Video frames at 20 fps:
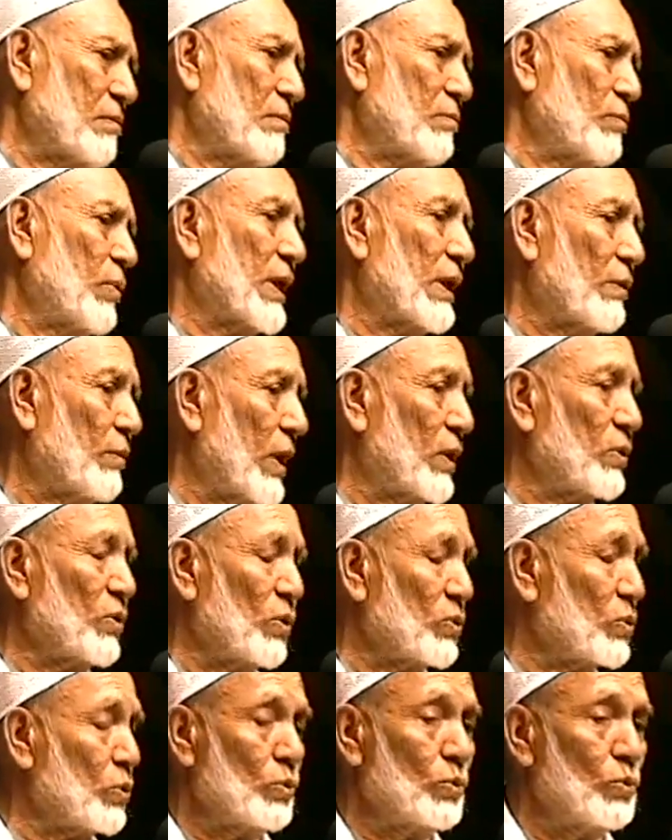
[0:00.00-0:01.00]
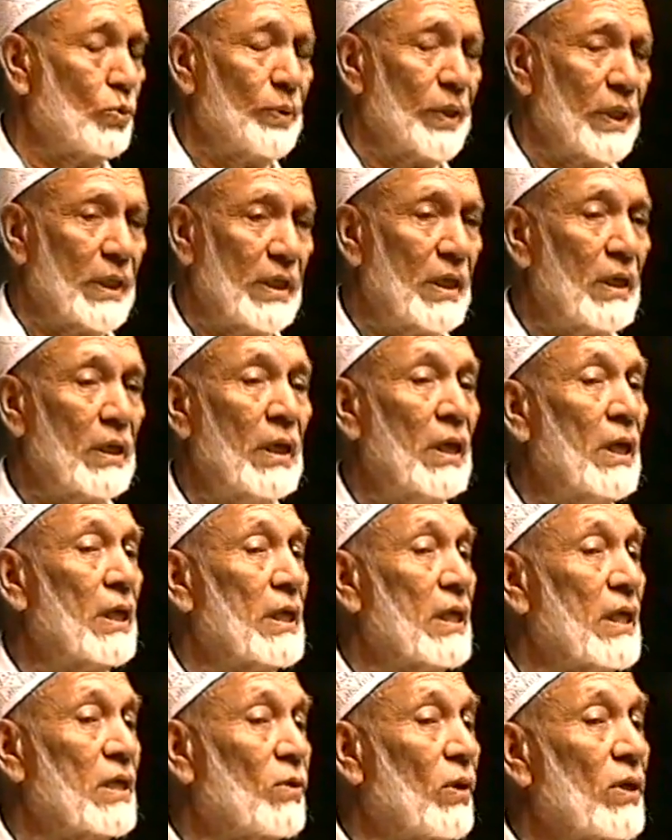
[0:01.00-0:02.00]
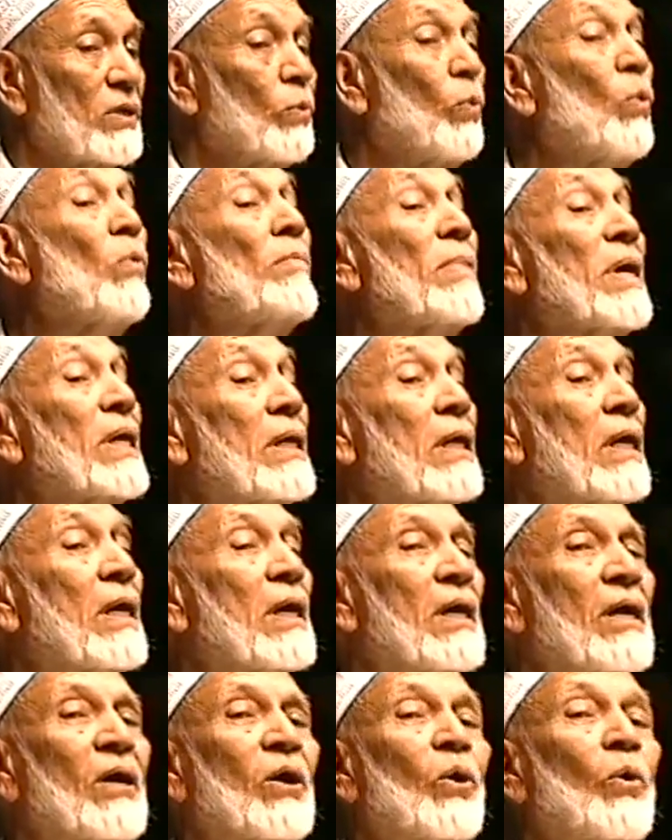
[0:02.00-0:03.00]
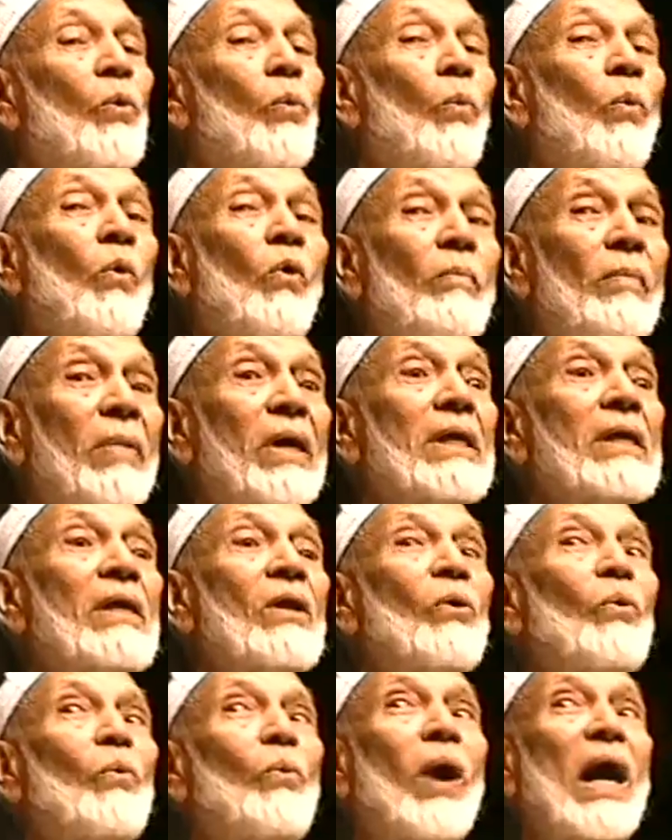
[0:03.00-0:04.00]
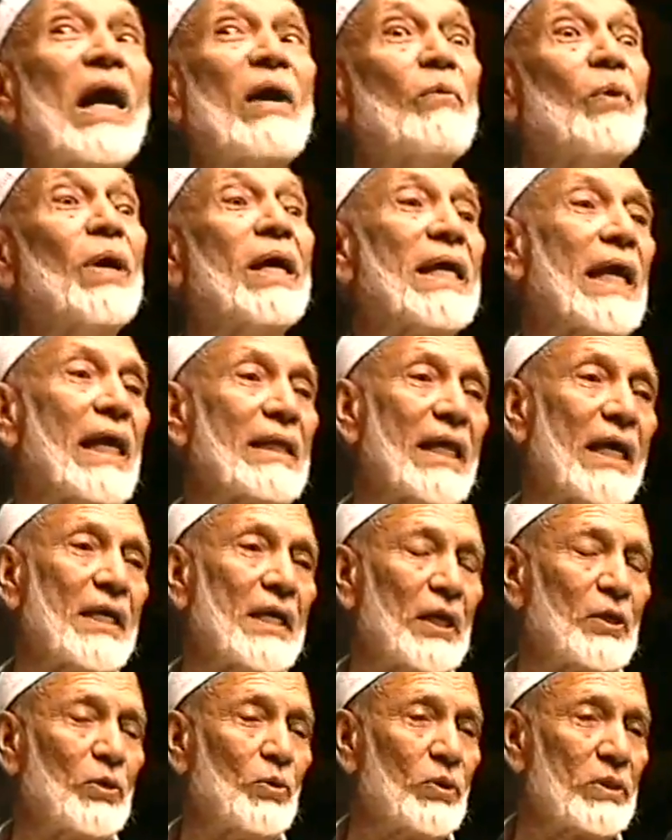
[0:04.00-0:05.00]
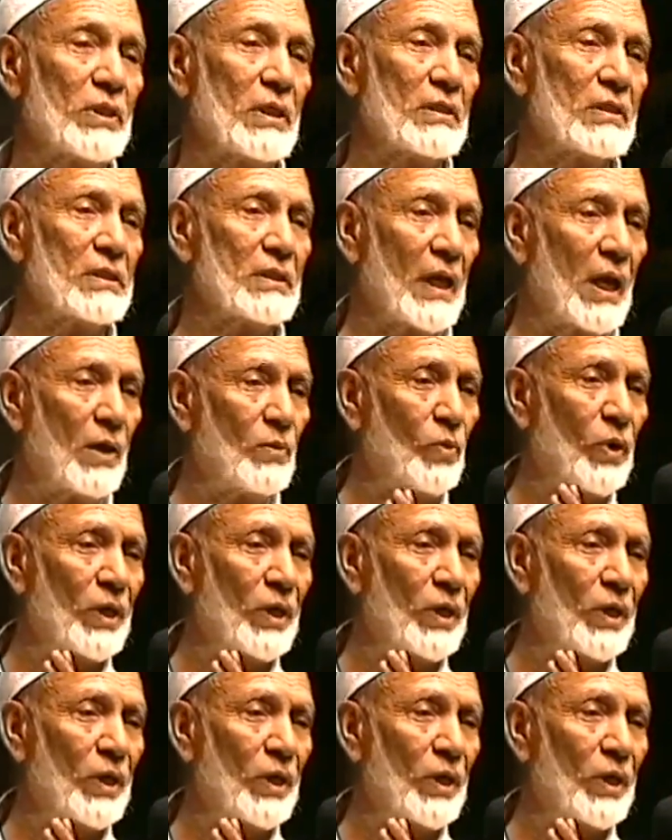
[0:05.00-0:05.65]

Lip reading: what have I got to do with thee? He calls, woman, woman, where are thine accusers? Same